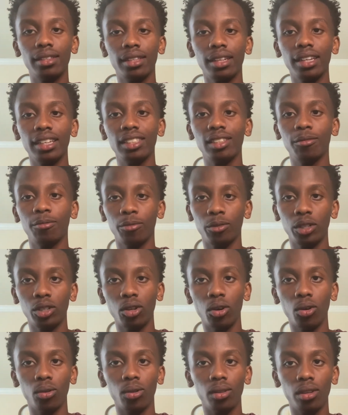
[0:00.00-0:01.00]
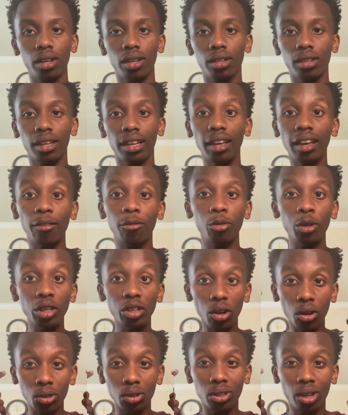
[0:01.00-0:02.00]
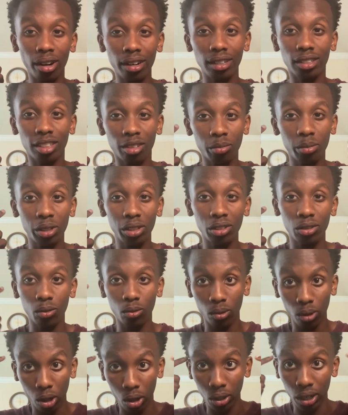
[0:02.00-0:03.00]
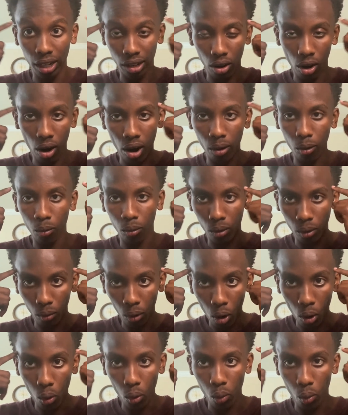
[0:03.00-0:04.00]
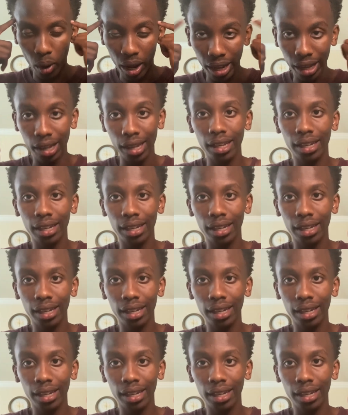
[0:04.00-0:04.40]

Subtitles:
things if we don't start interpreting the world in our own way.